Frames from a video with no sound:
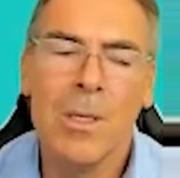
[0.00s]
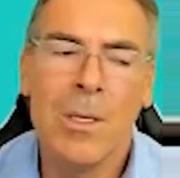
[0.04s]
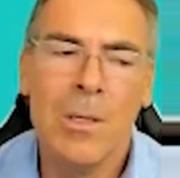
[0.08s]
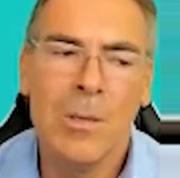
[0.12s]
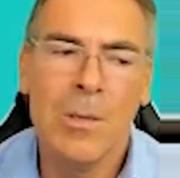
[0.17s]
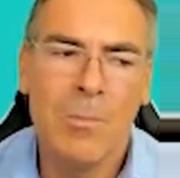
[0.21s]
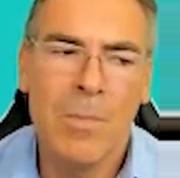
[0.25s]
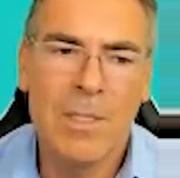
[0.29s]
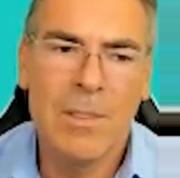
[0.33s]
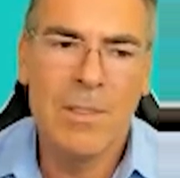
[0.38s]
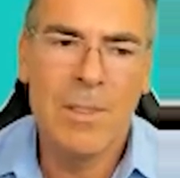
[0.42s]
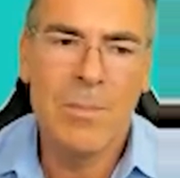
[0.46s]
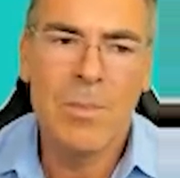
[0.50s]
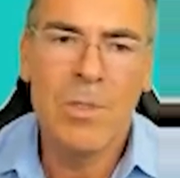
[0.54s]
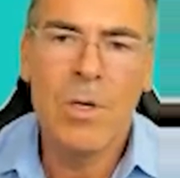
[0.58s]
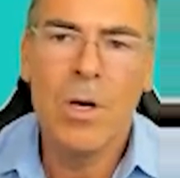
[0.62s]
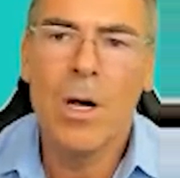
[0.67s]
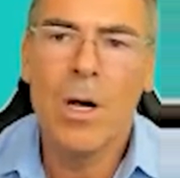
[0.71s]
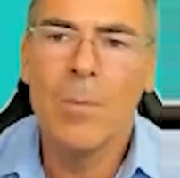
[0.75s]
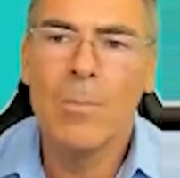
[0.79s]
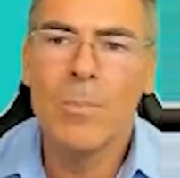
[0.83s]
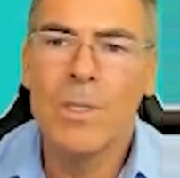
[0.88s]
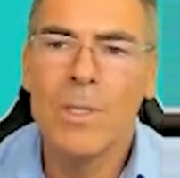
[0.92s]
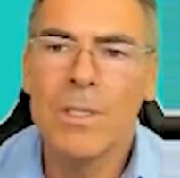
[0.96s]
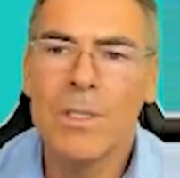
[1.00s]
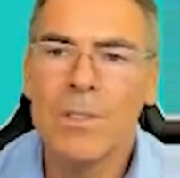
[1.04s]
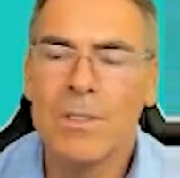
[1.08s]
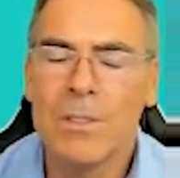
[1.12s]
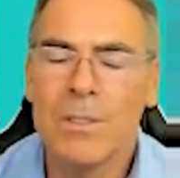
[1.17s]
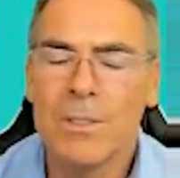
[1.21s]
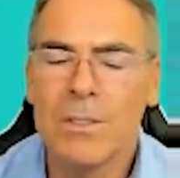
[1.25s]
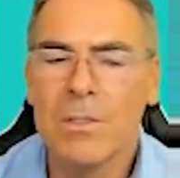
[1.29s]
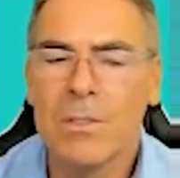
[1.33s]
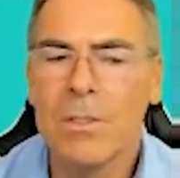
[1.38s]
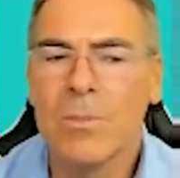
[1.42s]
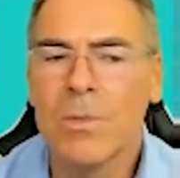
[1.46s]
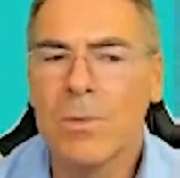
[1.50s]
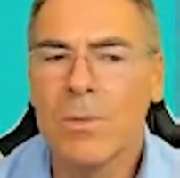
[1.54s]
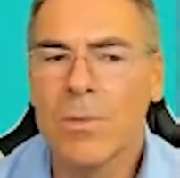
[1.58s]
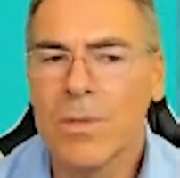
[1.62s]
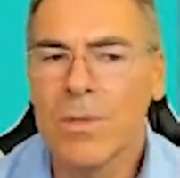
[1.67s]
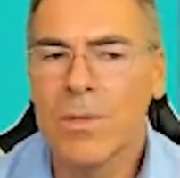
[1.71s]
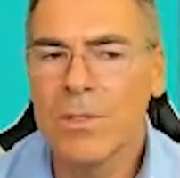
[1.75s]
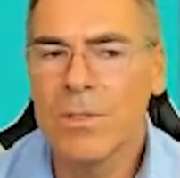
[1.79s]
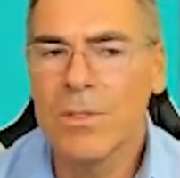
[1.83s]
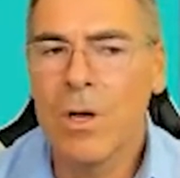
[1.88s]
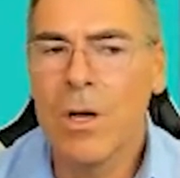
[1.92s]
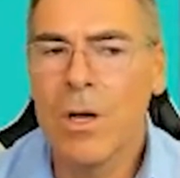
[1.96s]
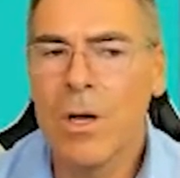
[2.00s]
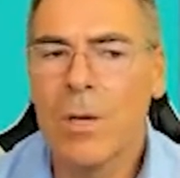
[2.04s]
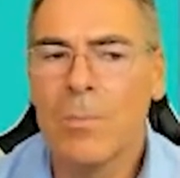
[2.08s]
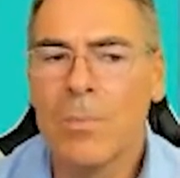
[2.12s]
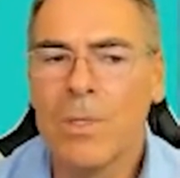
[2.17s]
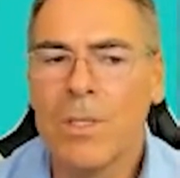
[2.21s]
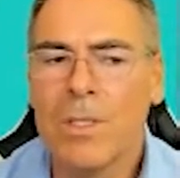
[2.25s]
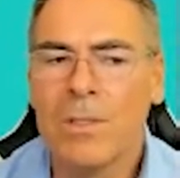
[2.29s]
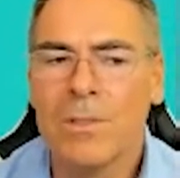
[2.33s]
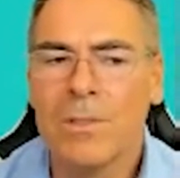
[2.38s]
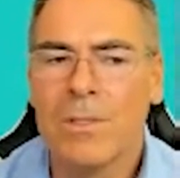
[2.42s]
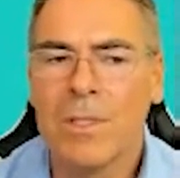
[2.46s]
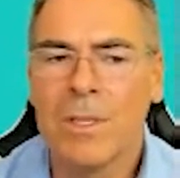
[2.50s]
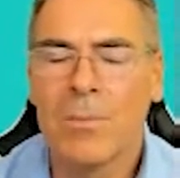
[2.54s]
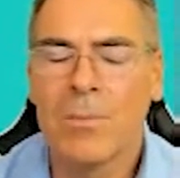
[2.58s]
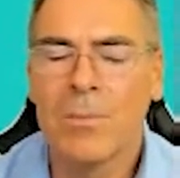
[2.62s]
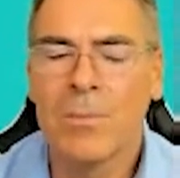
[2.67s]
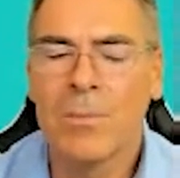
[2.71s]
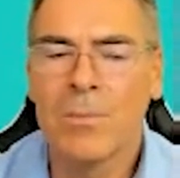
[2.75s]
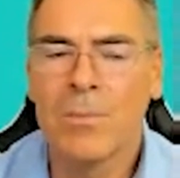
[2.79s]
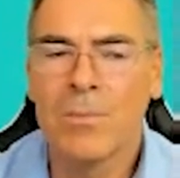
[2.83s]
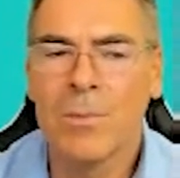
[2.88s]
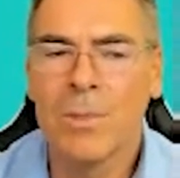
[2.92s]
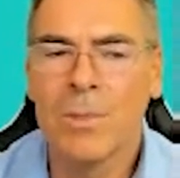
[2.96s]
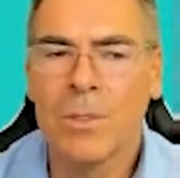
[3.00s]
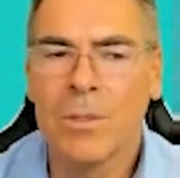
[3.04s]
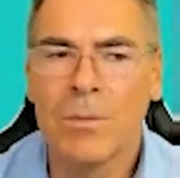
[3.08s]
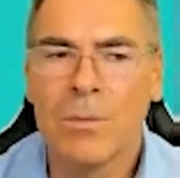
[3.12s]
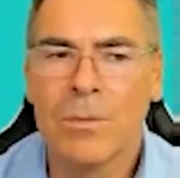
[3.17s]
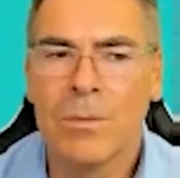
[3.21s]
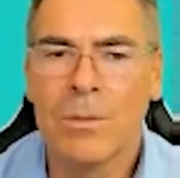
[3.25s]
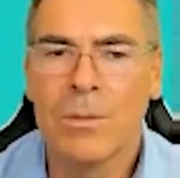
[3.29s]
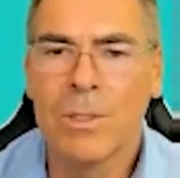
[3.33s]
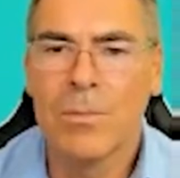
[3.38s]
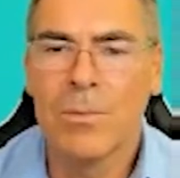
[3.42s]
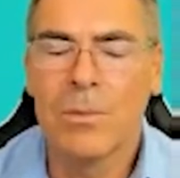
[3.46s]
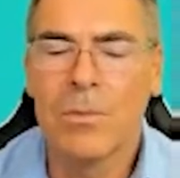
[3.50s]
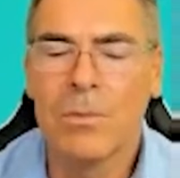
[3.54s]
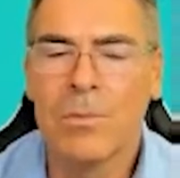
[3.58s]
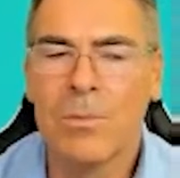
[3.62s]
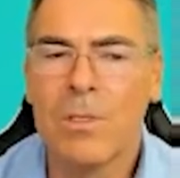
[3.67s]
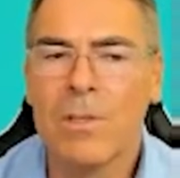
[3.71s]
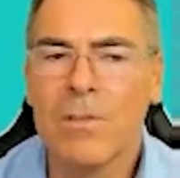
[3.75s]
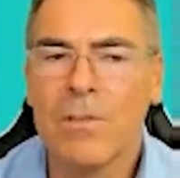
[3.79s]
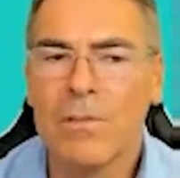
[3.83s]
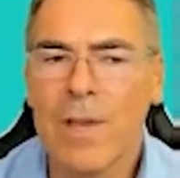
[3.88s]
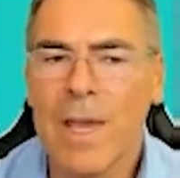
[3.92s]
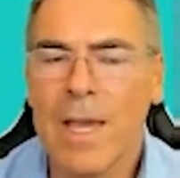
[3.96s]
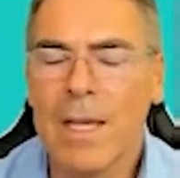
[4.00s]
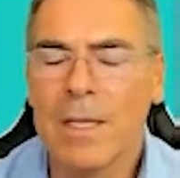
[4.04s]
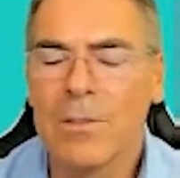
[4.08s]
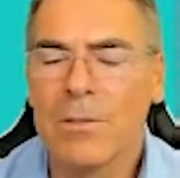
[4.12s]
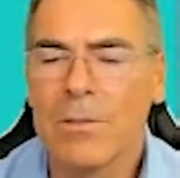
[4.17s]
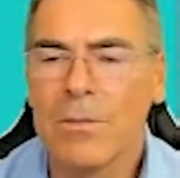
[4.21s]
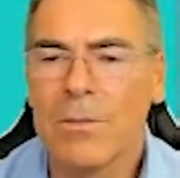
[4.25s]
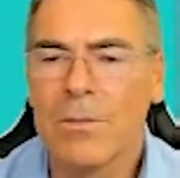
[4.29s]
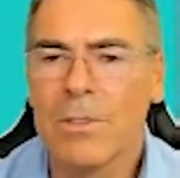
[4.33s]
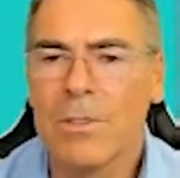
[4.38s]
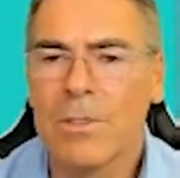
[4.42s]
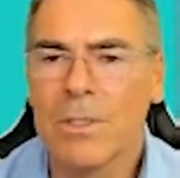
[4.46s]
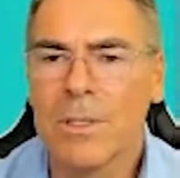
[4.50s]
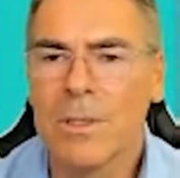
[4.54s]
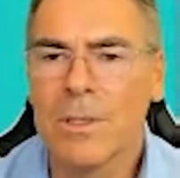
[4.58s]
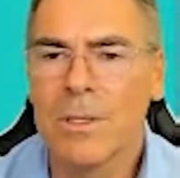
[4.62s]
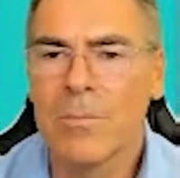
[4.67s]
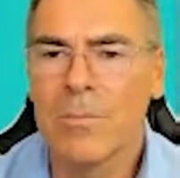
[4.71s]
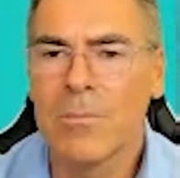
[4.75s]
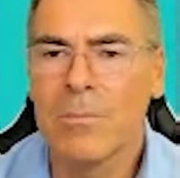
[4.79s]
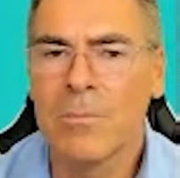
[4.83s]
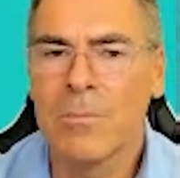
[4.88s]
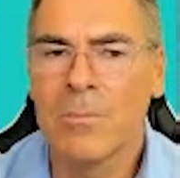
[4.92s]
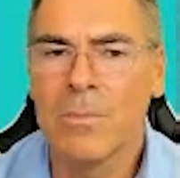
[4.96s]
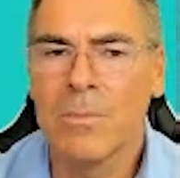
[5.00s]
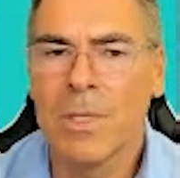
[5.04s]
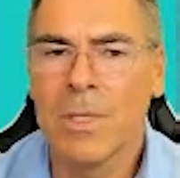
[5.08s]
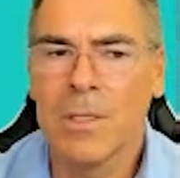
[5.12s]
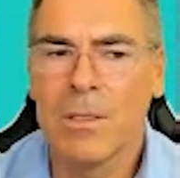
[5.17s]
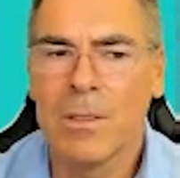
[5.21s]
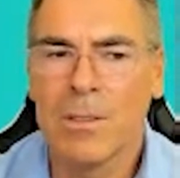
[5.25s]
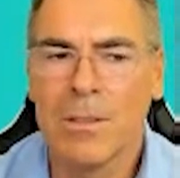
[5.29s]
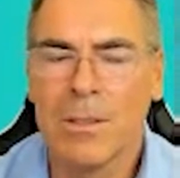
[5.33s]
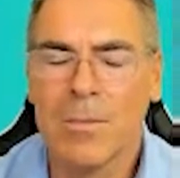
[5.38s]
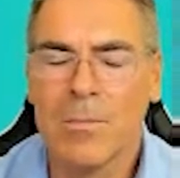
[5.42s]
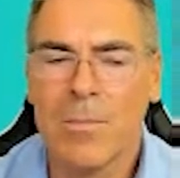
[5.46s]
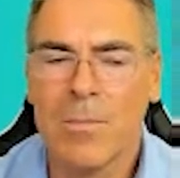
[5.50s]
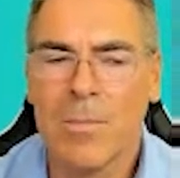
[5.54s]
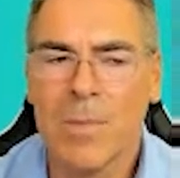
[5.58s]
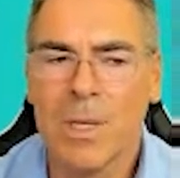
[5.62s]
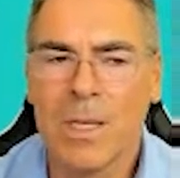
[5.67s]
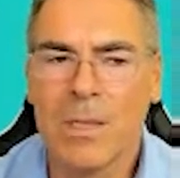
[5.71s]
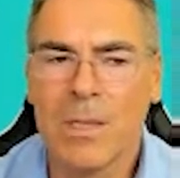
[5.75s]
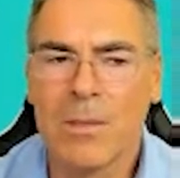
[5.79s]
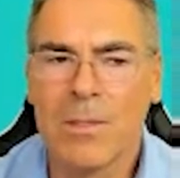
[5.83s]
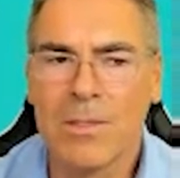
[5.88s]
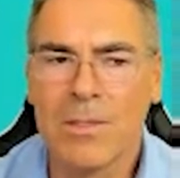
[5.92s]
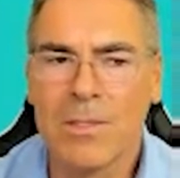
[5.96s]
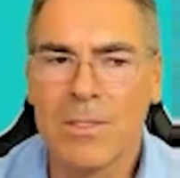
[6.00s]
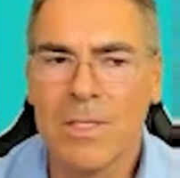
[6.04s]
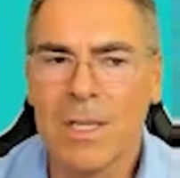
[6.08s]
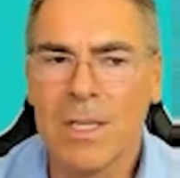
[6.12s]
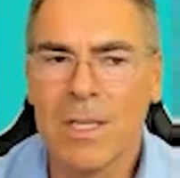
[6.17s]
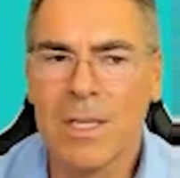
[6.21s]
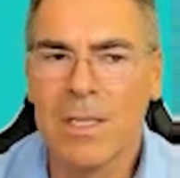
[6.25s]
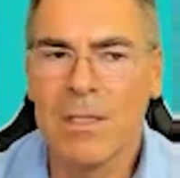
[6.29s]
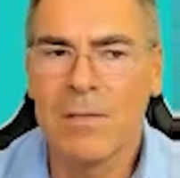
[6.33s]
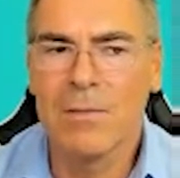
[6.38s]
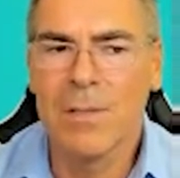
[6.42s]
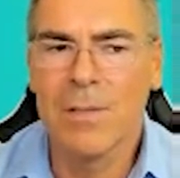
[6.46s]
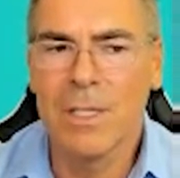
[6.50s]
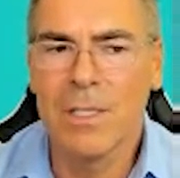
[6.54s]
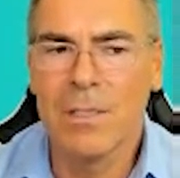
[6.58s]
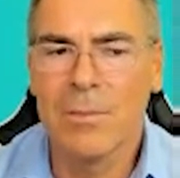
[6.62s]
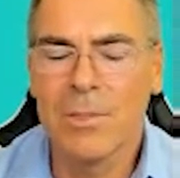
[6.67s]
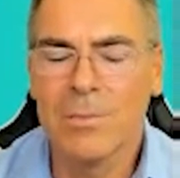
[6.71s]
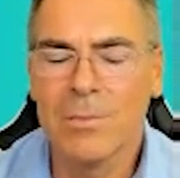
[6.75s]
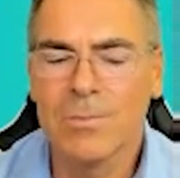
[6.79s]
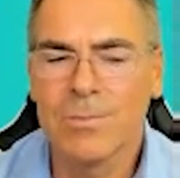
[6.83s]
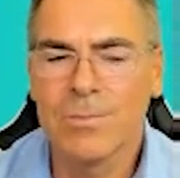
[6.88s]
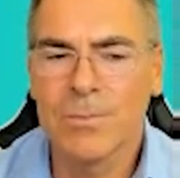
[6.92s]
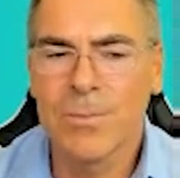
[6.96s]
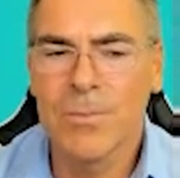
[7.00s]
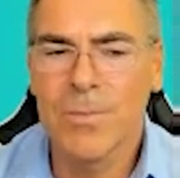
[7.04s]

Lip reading: make some copies, distribute these copies, then it will refactor it, and then make this data available